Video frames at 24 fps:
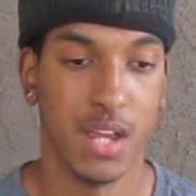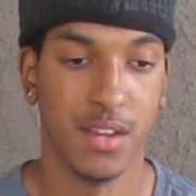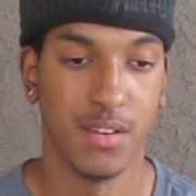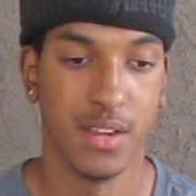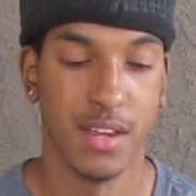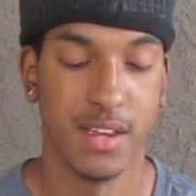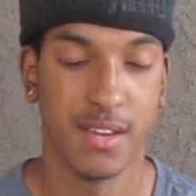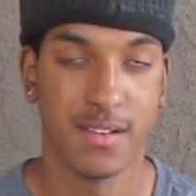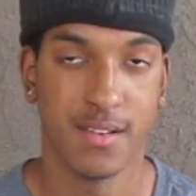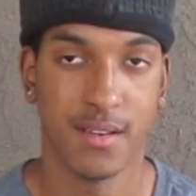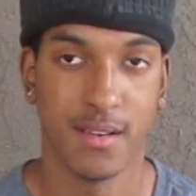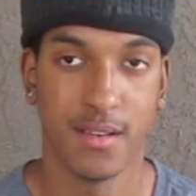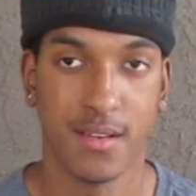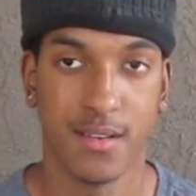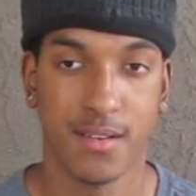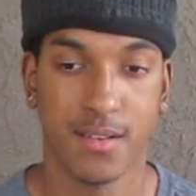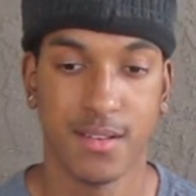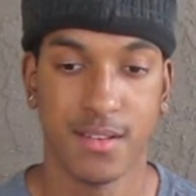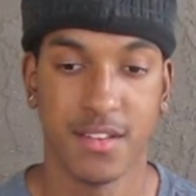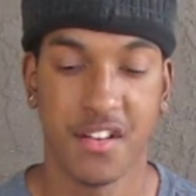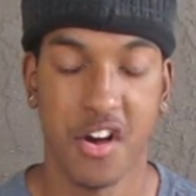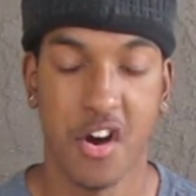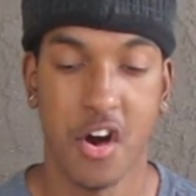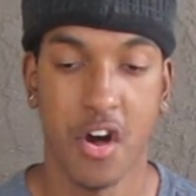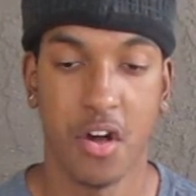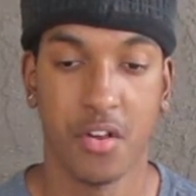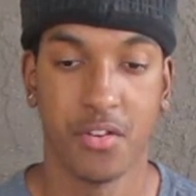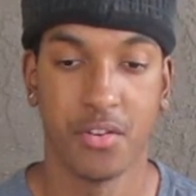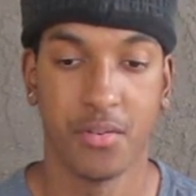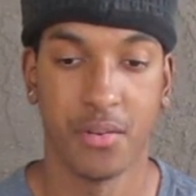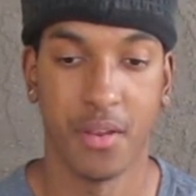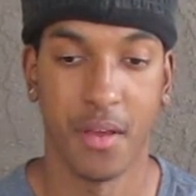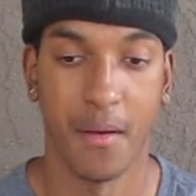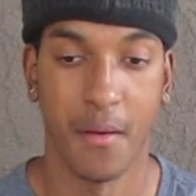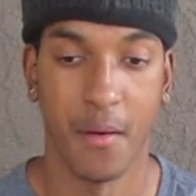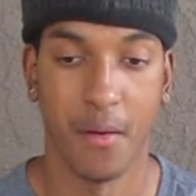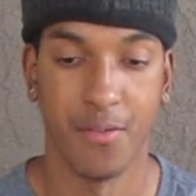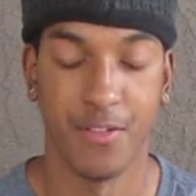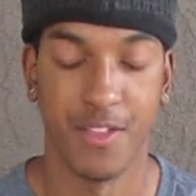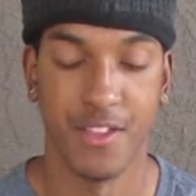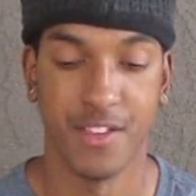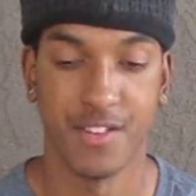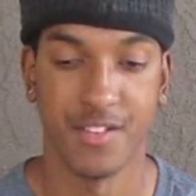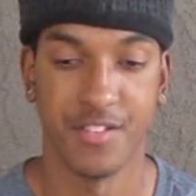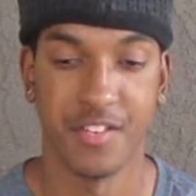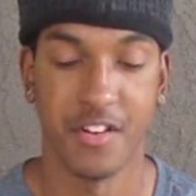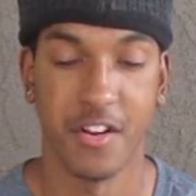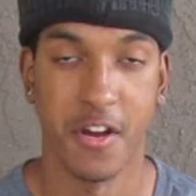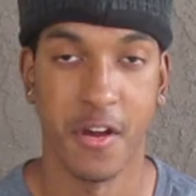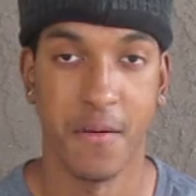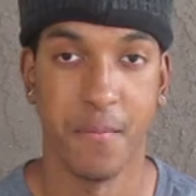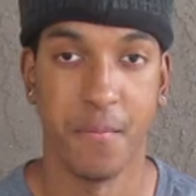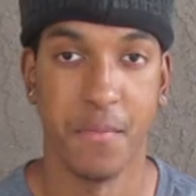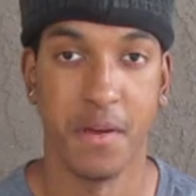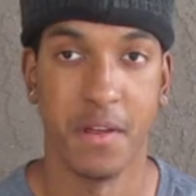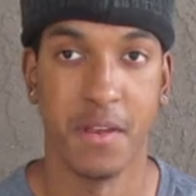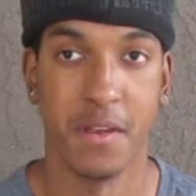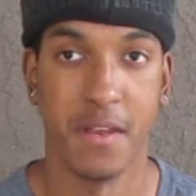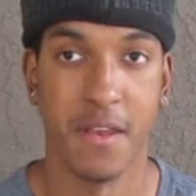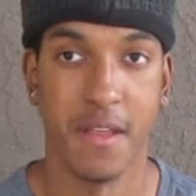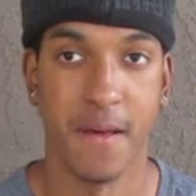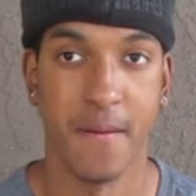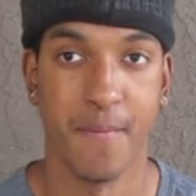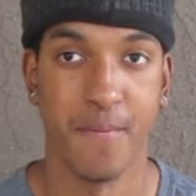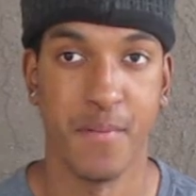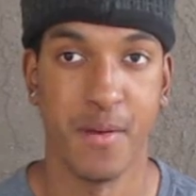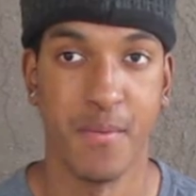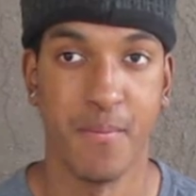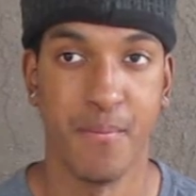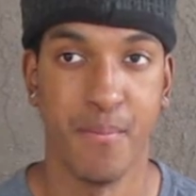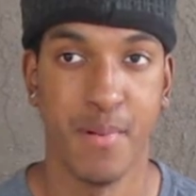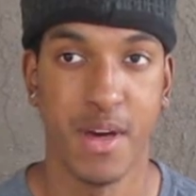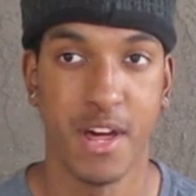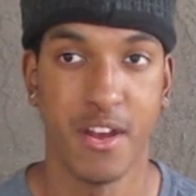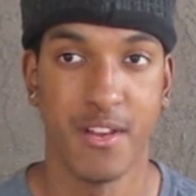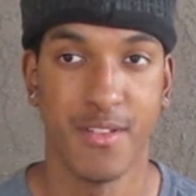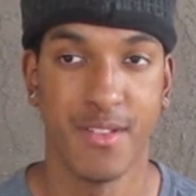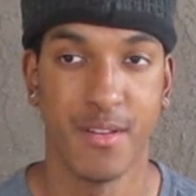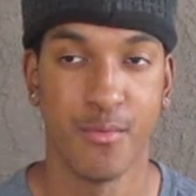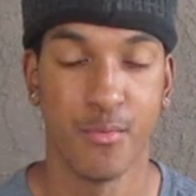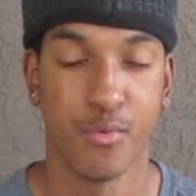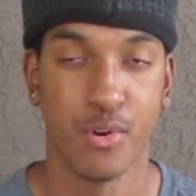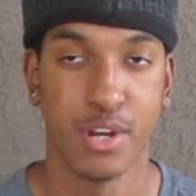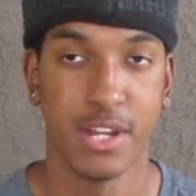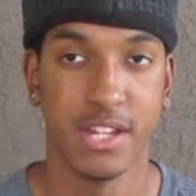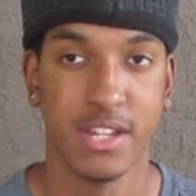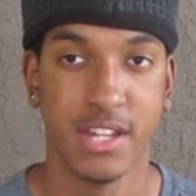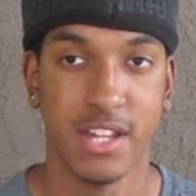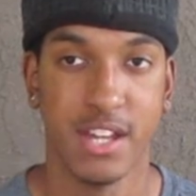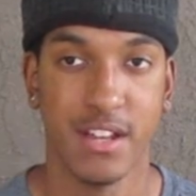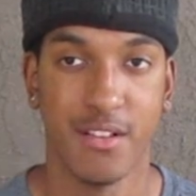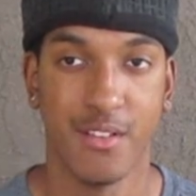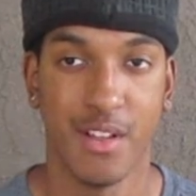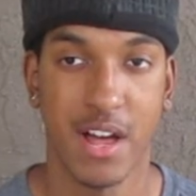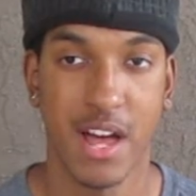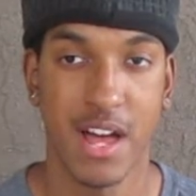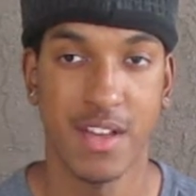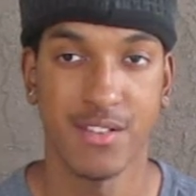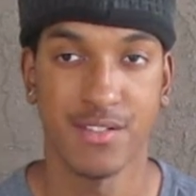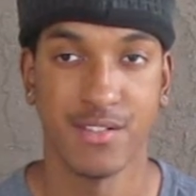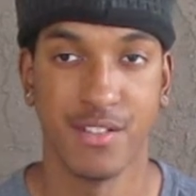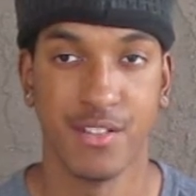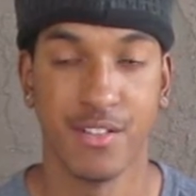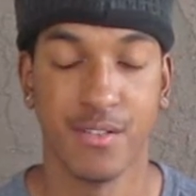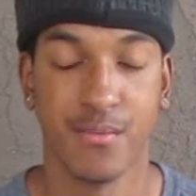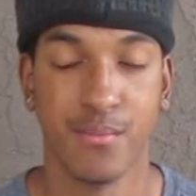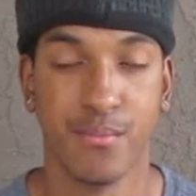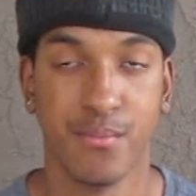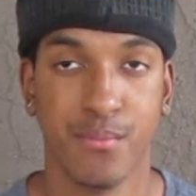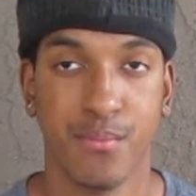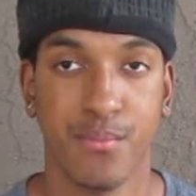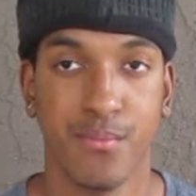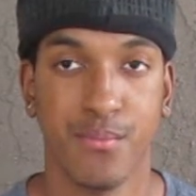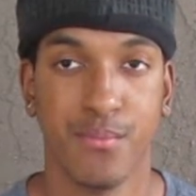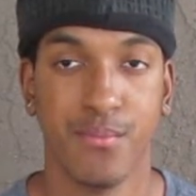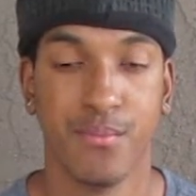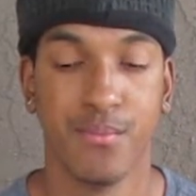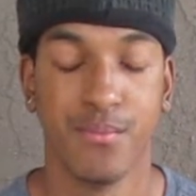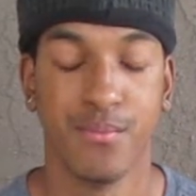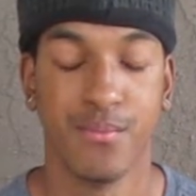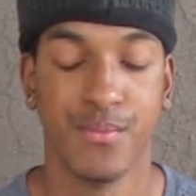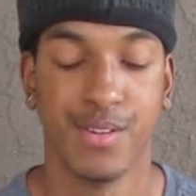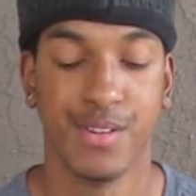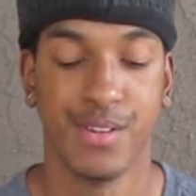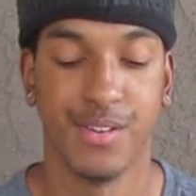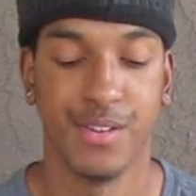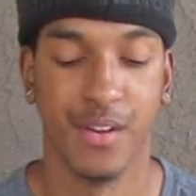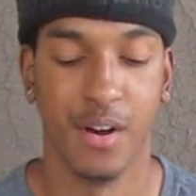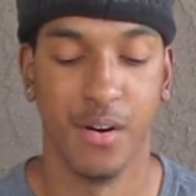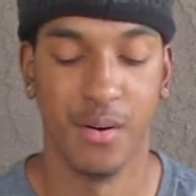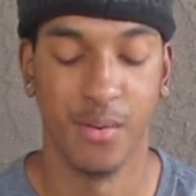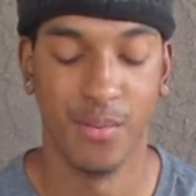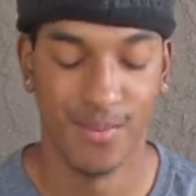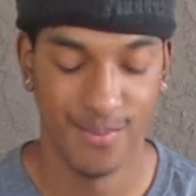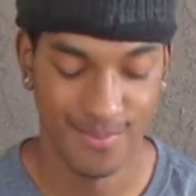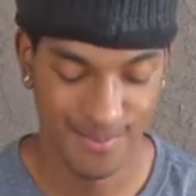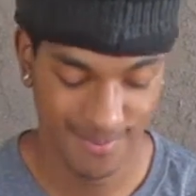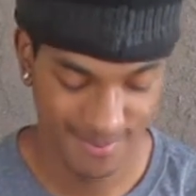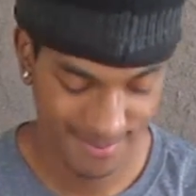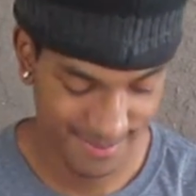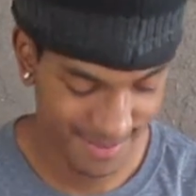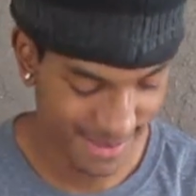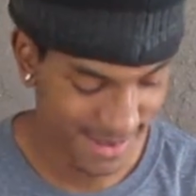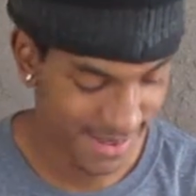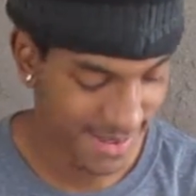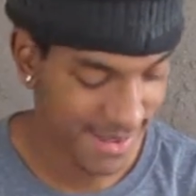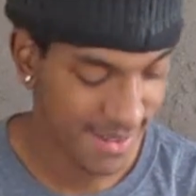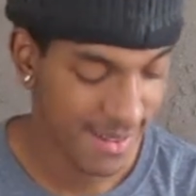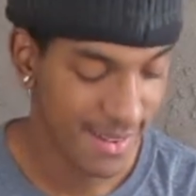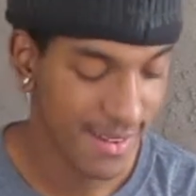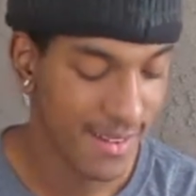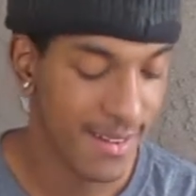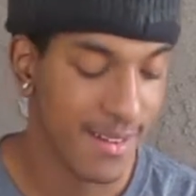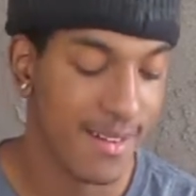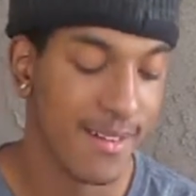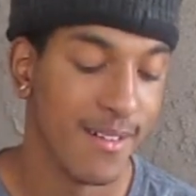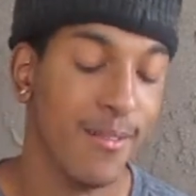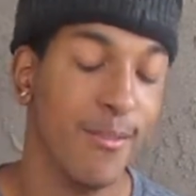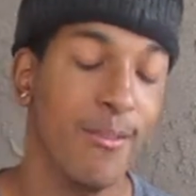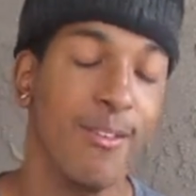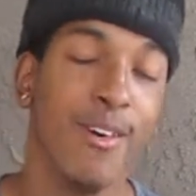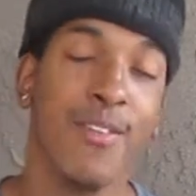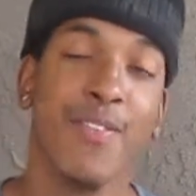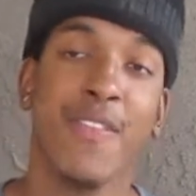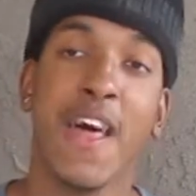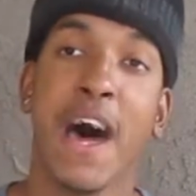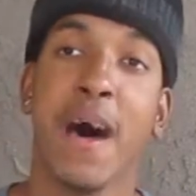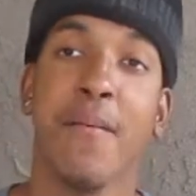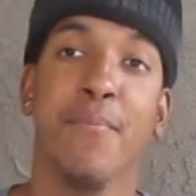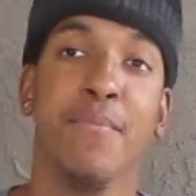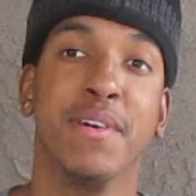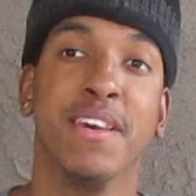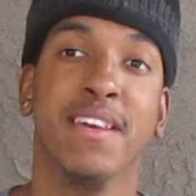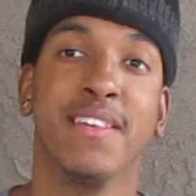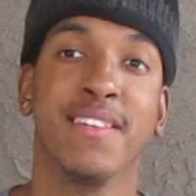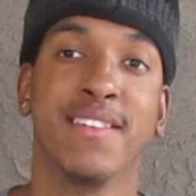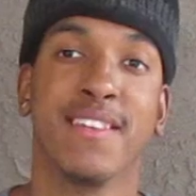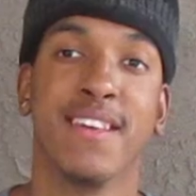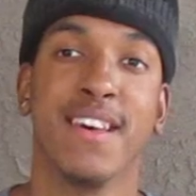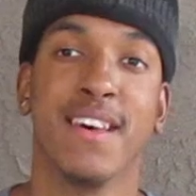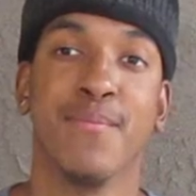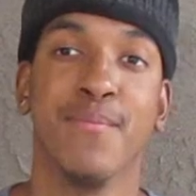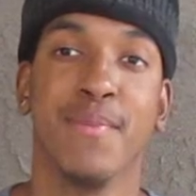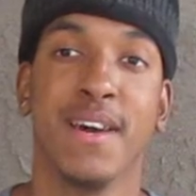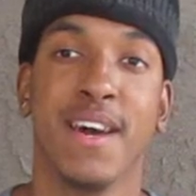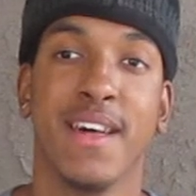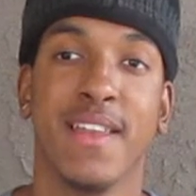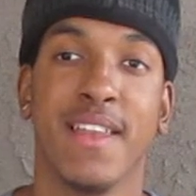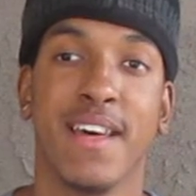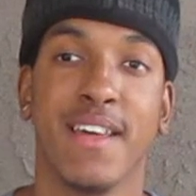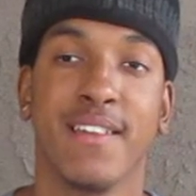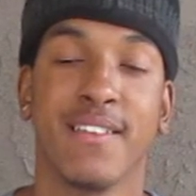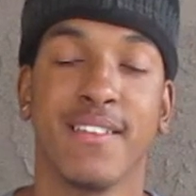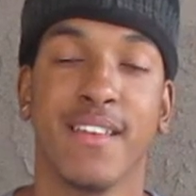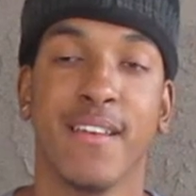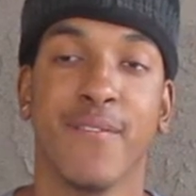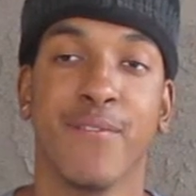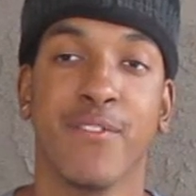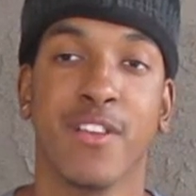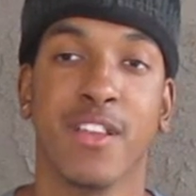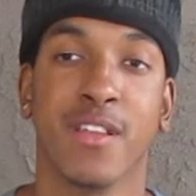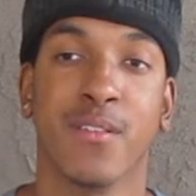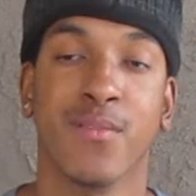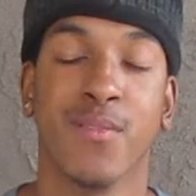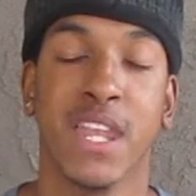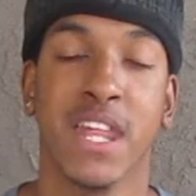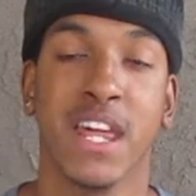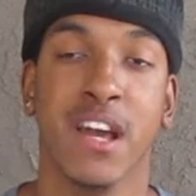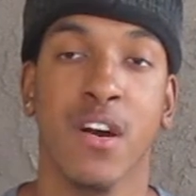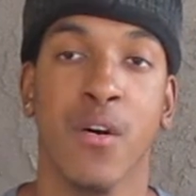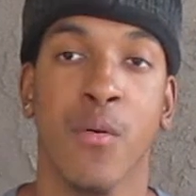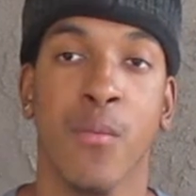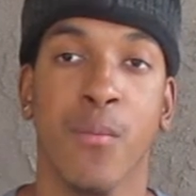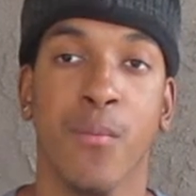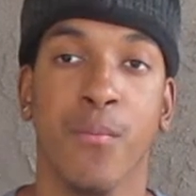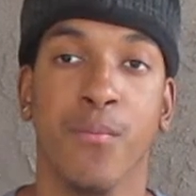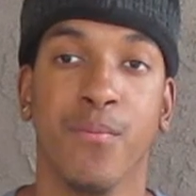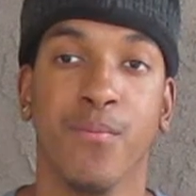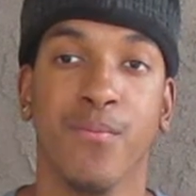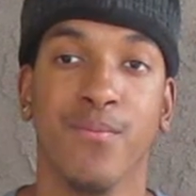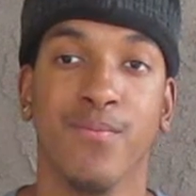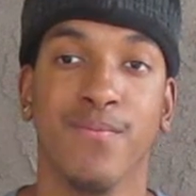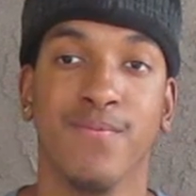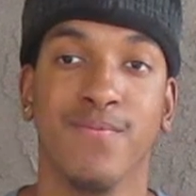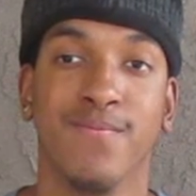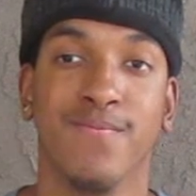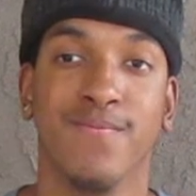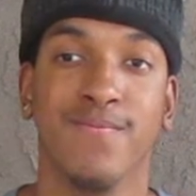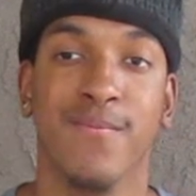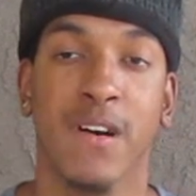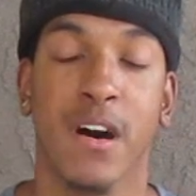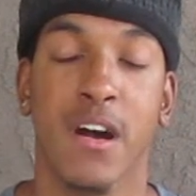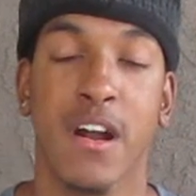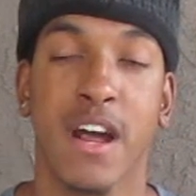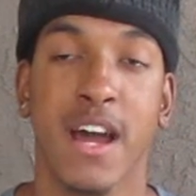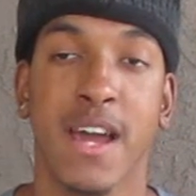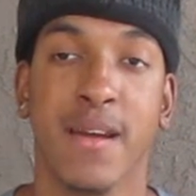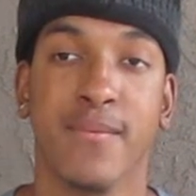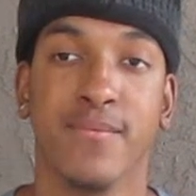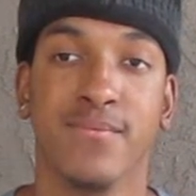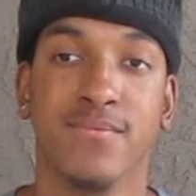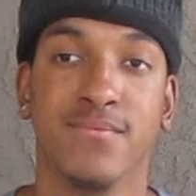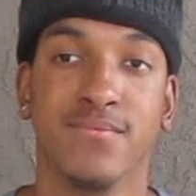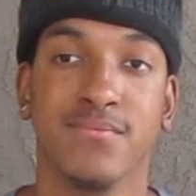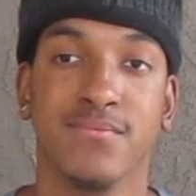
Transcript: his songs this year have been better than what he did last year. So, with that being said, man, that's it for this video. Alright?